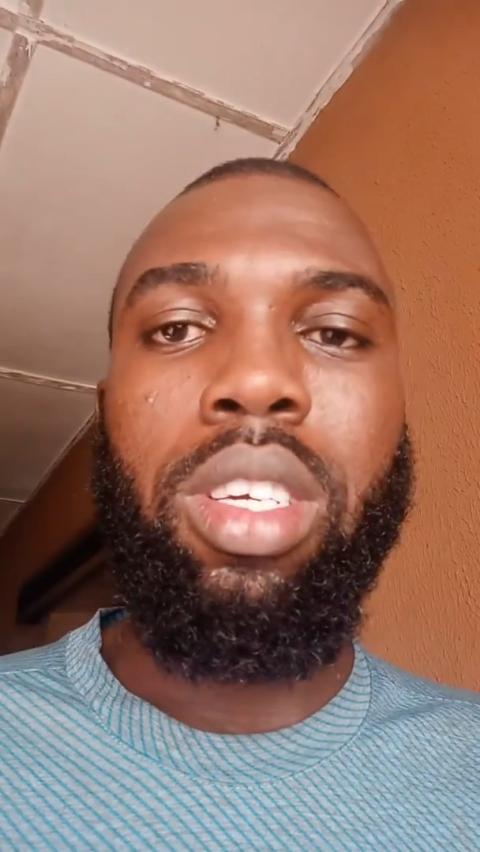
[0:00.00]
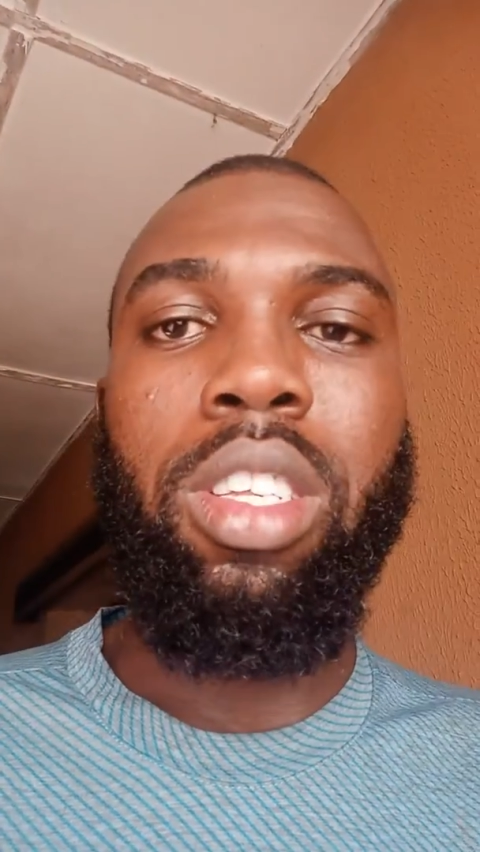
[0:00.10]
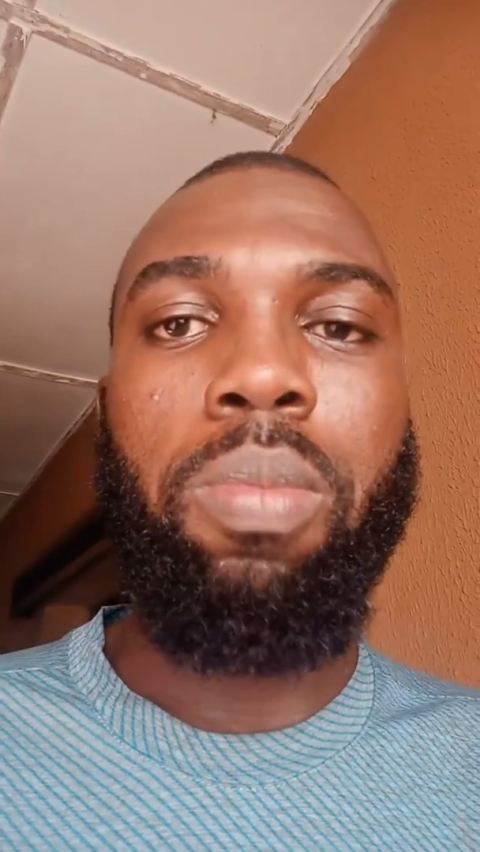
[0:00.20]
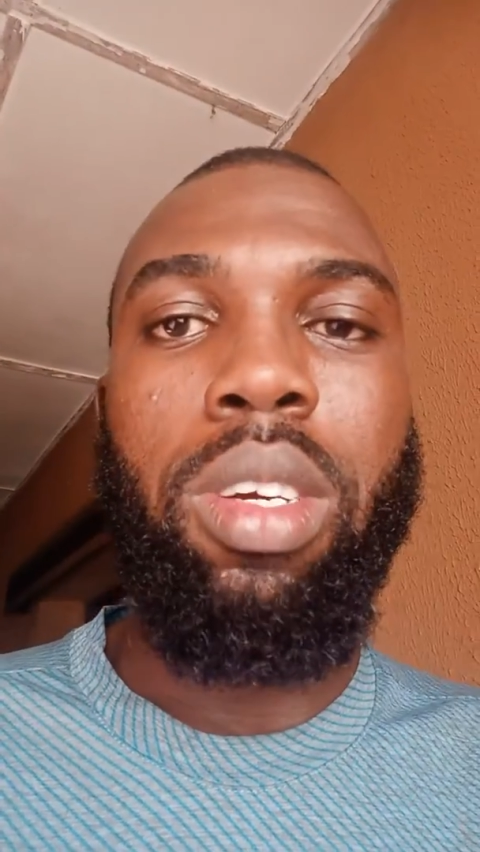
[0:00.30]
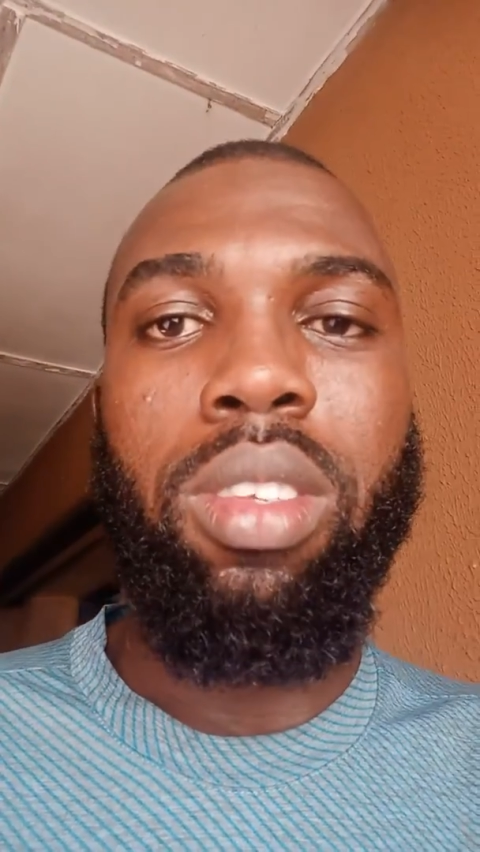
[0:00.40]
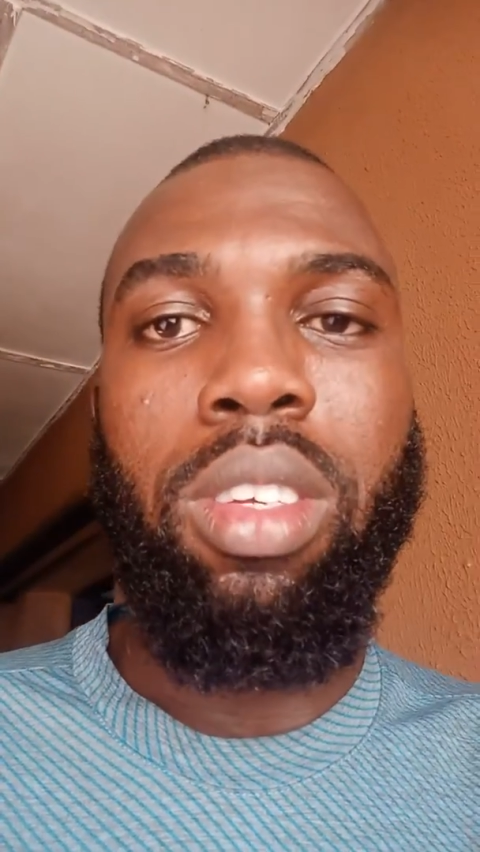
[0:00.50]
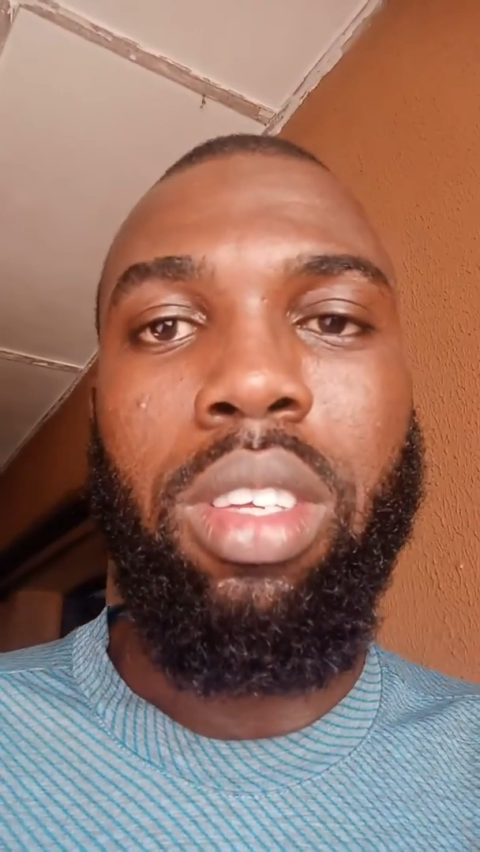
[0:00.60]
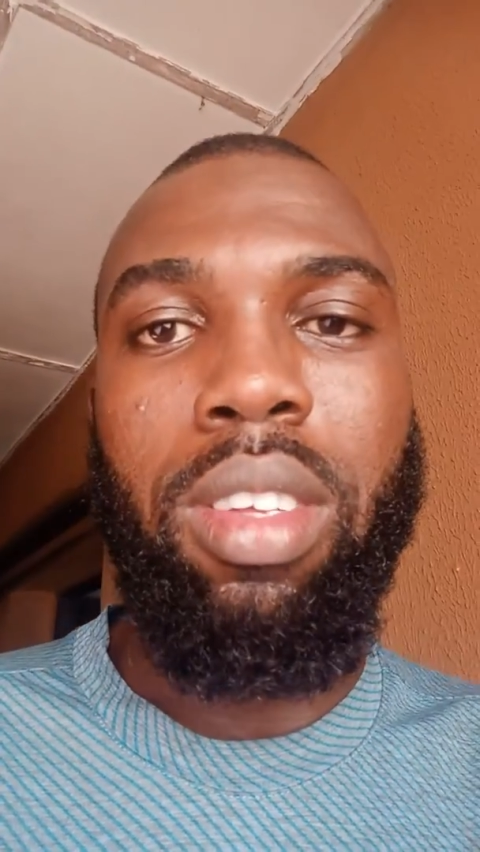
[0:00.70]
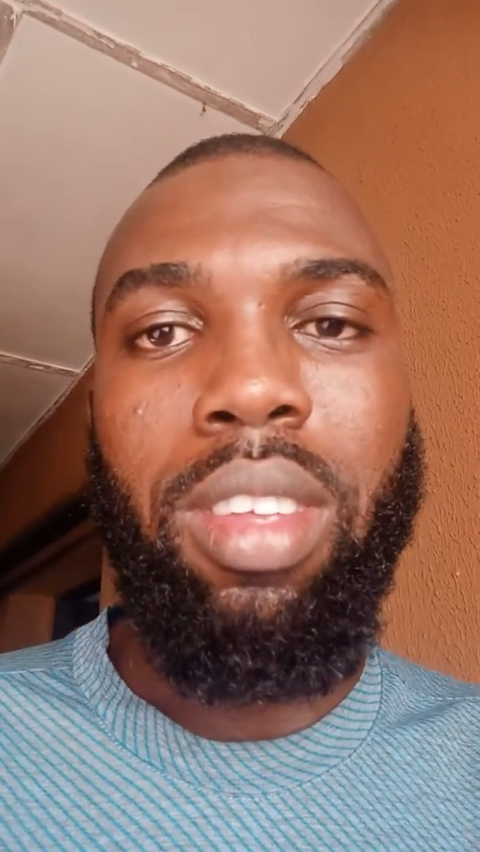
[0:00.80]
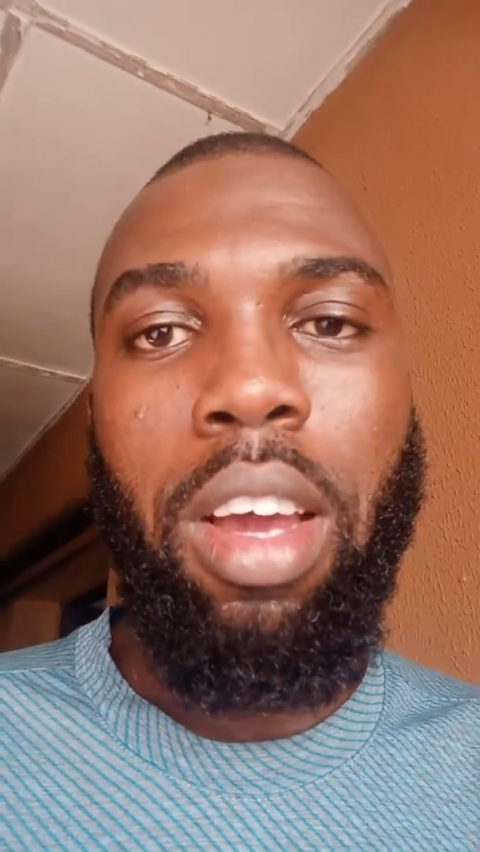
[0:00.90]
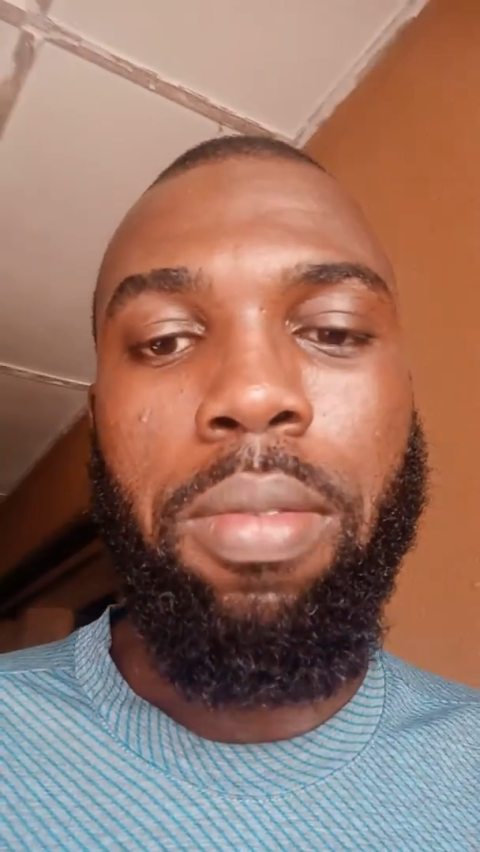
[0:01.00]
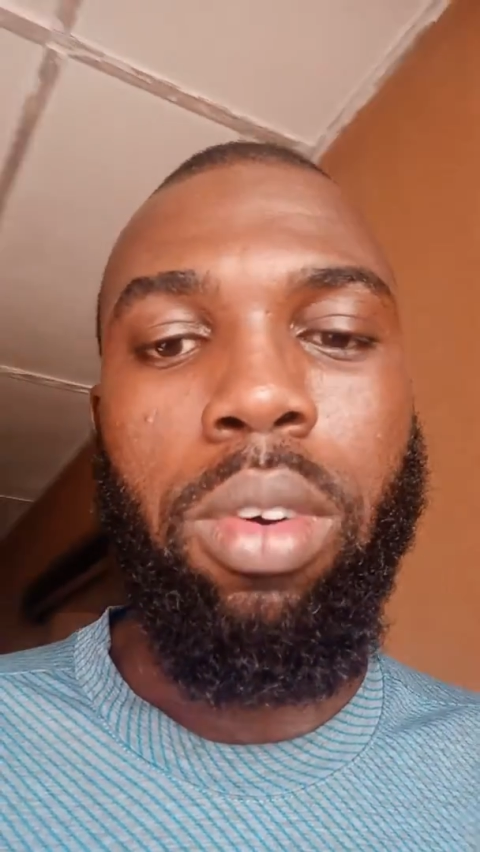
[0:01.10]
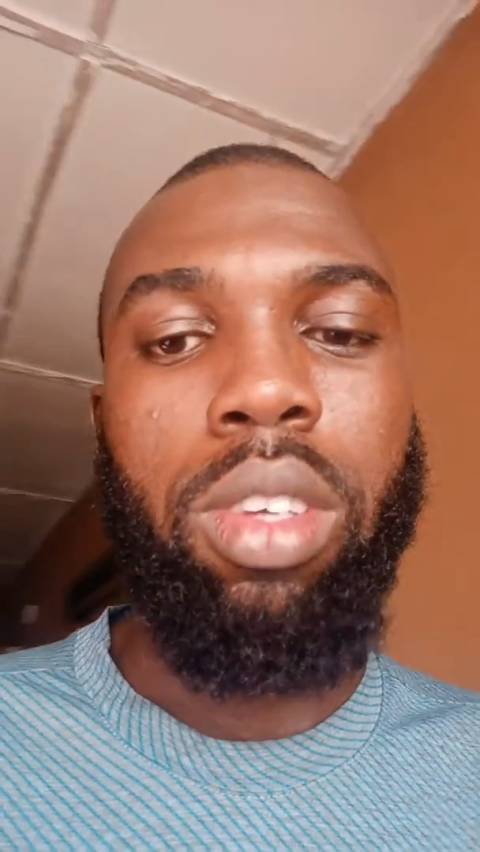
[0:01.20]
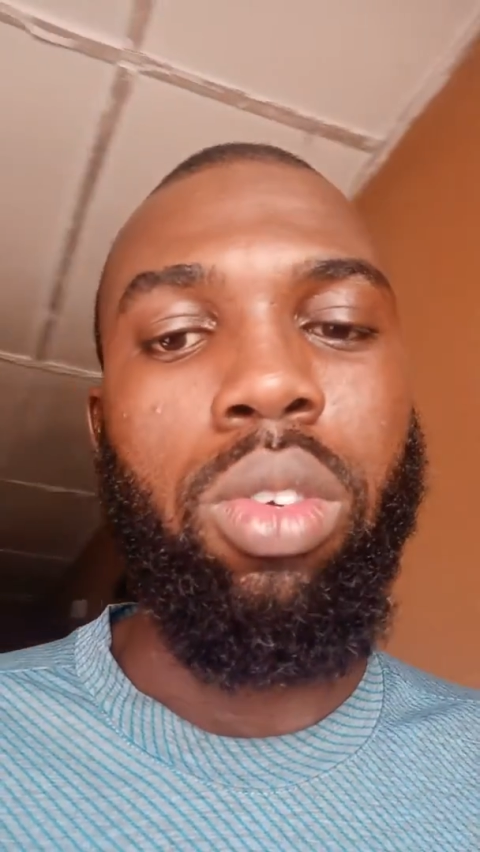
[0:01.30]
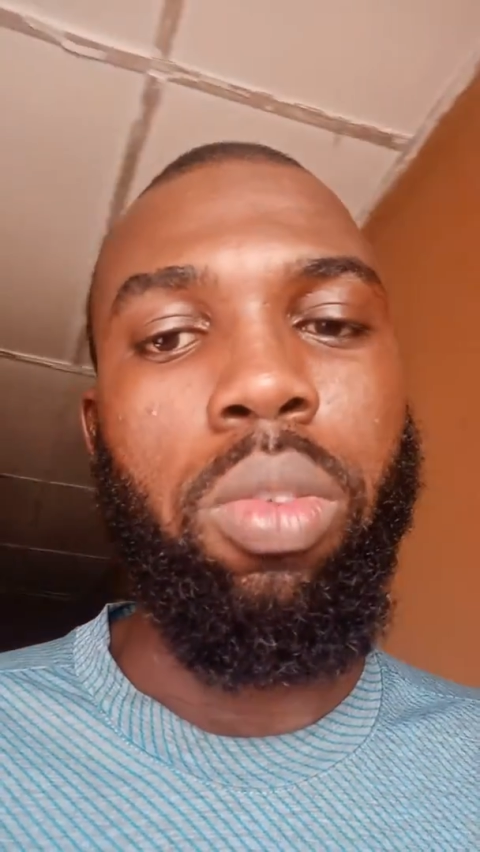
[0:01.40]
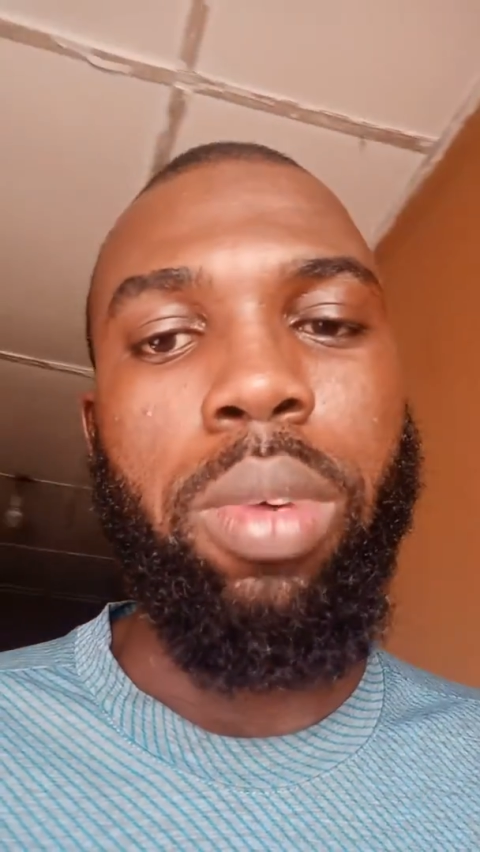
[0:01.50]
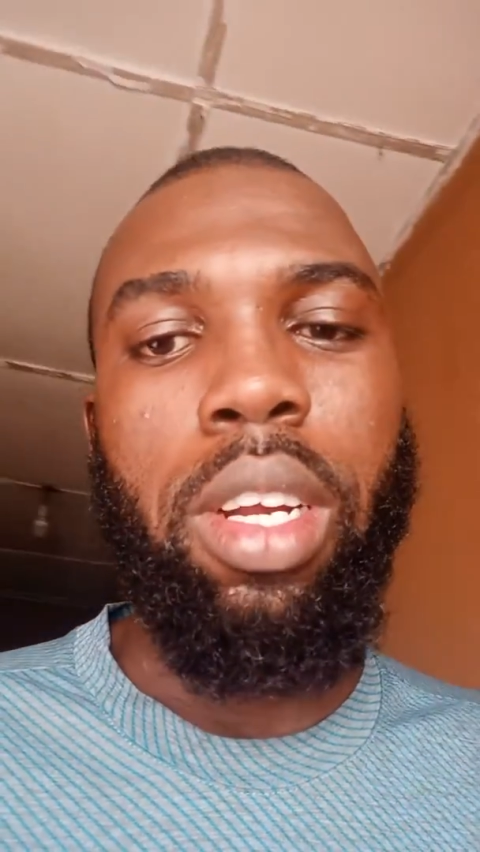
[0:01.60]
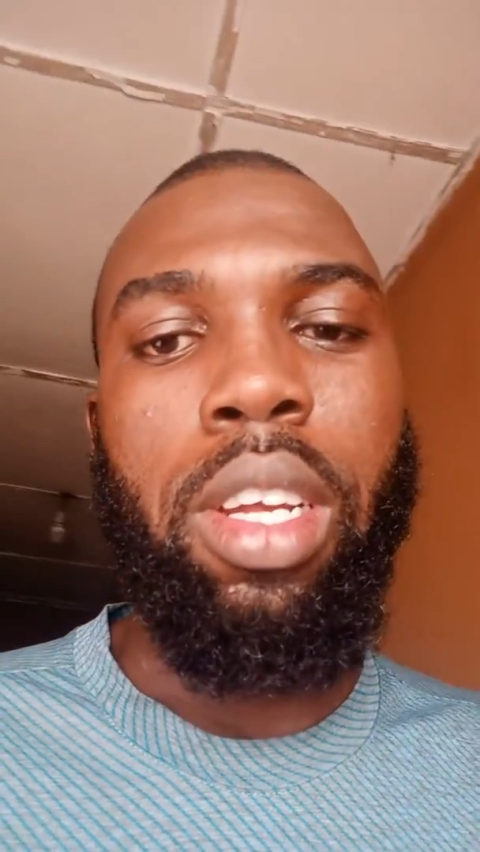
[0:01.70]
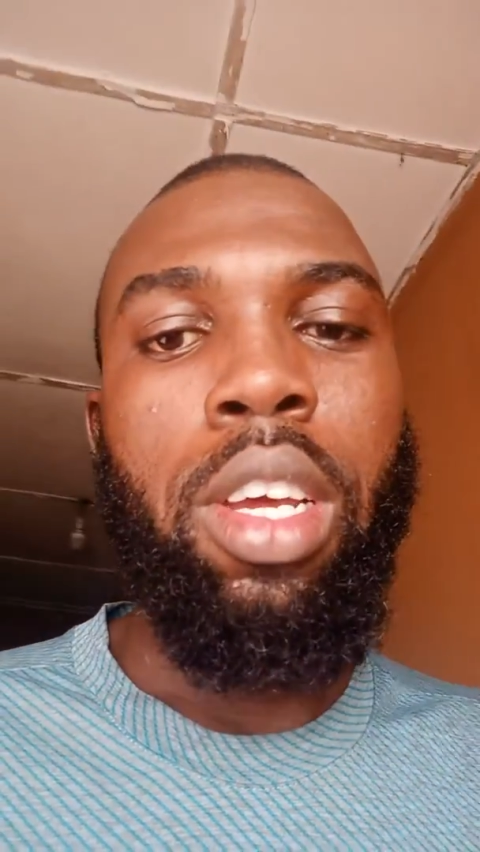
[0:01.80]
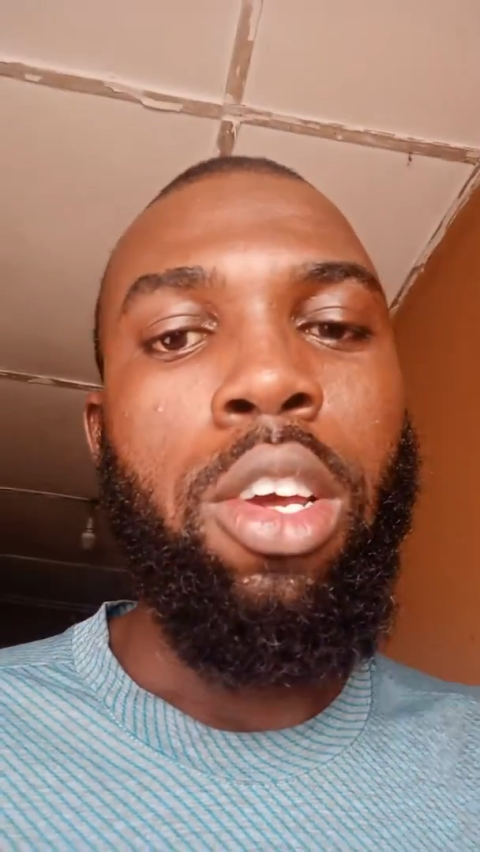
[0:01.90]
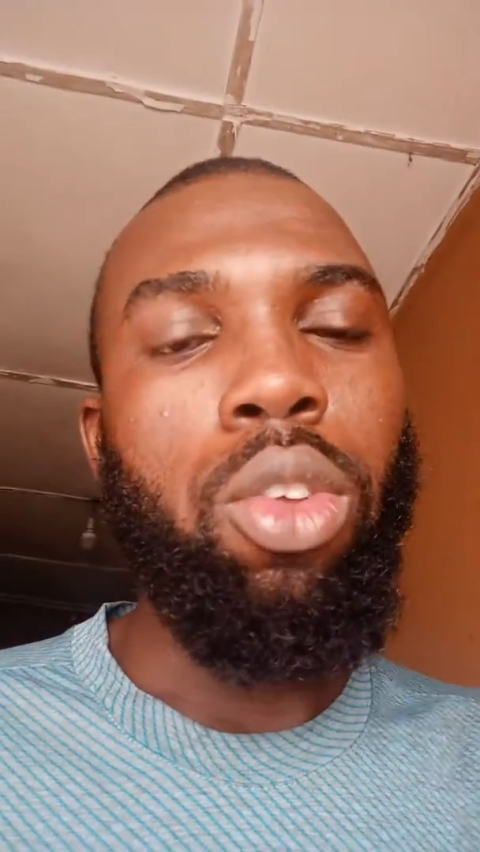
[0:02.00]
it makes it easier for it to spread.